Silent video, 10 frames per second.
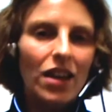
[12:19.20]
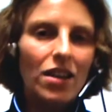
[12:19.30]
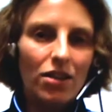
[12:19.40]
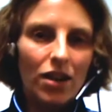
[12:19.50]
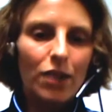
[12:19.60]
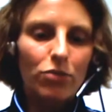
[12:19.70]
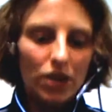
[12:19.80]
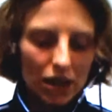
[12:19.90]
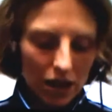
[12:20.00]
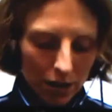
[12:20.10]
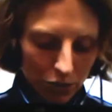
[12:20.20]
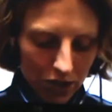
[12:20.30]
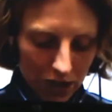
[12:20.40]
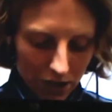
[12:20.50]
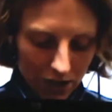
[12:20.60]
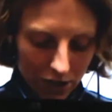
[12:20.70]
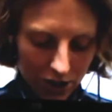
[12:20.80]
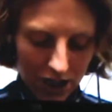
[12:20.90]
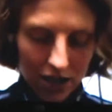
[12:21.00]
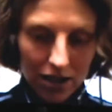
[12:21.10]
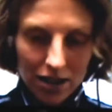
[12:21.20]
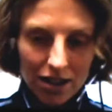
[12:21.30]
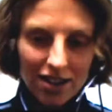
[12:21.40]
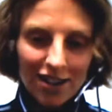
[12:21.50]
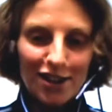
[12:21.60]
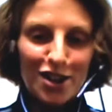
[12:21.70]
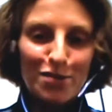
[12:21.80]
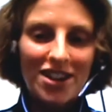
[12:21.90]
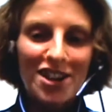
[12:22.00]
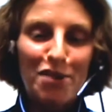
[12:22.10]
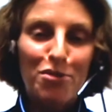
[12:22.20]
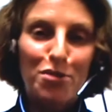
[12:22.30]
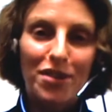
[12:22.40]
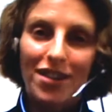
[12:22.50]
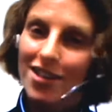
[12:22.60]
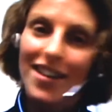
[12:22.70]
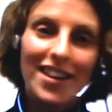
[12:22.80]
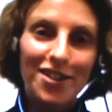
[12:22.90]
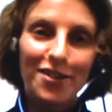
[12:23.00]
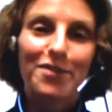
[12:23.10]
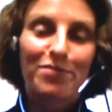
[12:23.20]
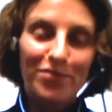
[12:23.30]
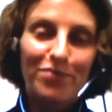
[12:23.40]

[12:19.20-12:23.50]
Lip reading: Thank you. I'm really honored that you can spend time with me. That's excellent.